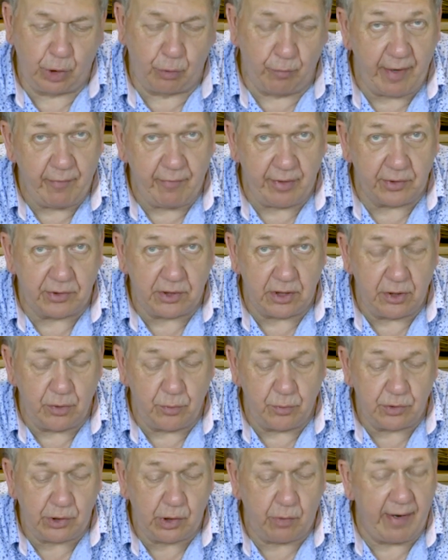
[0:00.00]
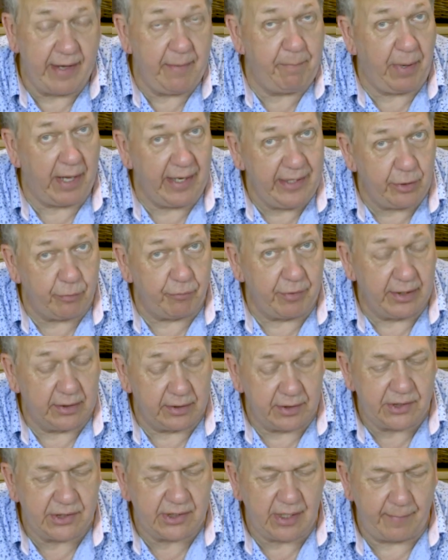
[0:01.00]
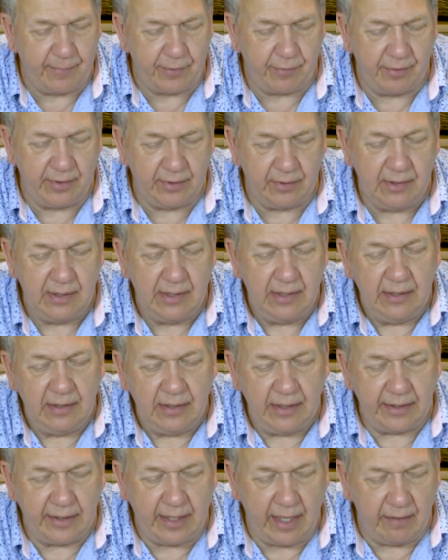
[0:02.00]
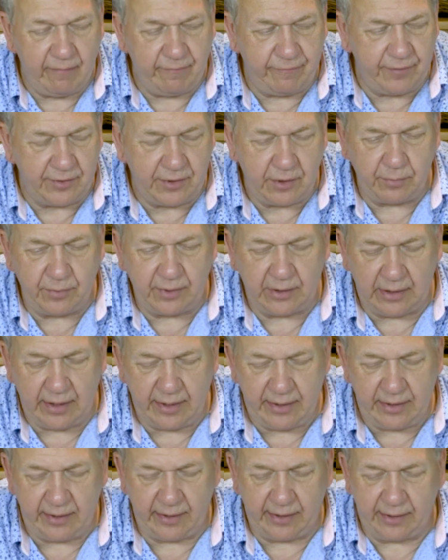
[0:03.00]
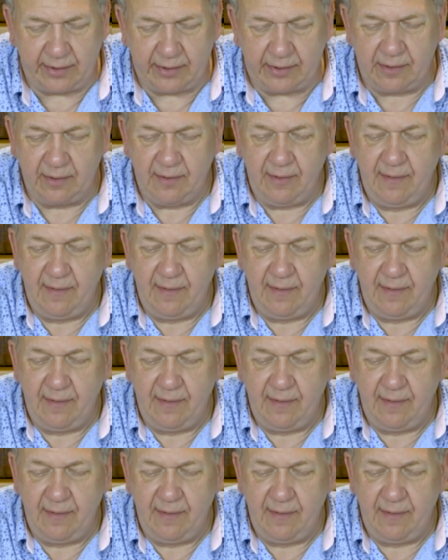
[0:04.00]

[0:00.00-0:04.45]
Great reel to use, great pike reel and salmon reel, again fitted with line guide.